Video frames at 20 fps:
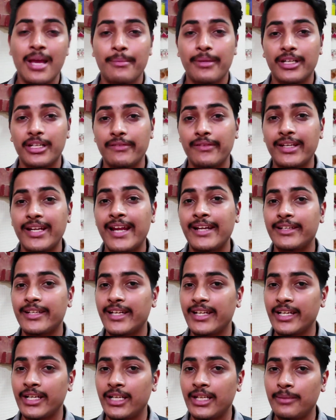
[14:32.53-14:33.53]
But even at
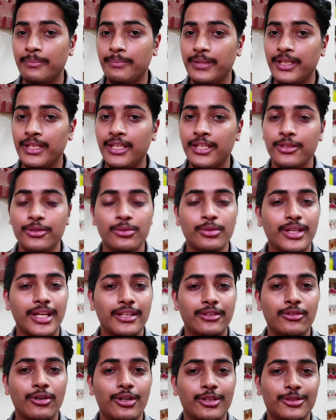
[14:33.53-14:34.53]
1080p you
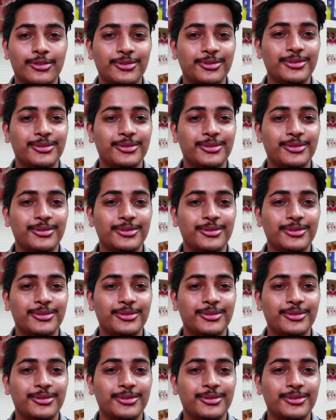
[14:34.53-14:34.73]
cannot